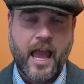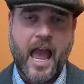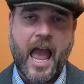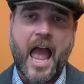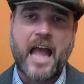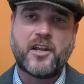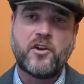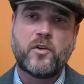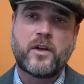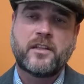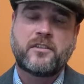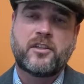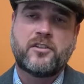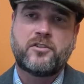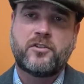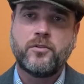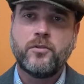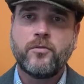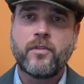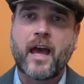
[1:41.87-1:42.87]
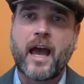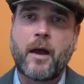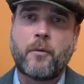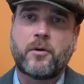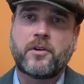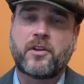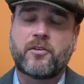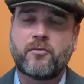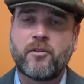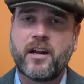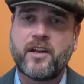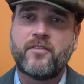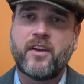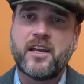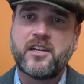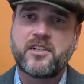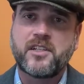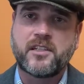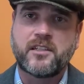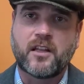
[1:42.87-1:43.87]
And you get to do that with a
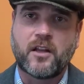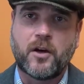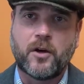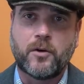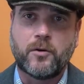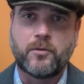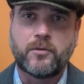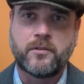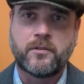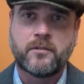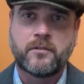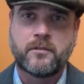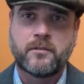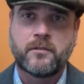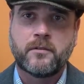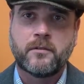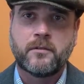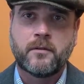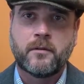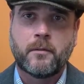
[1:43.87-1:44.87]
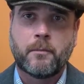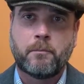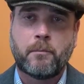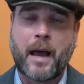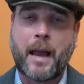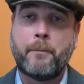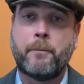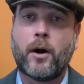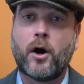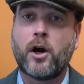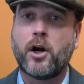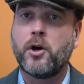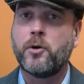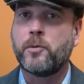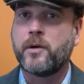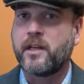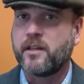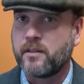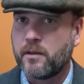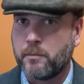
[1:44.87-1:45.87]
renovation loan by
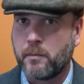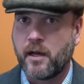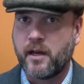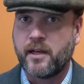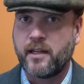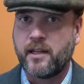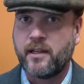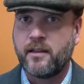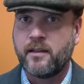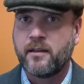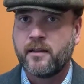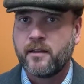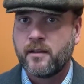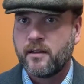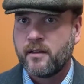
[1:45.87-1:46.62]
borrowing the money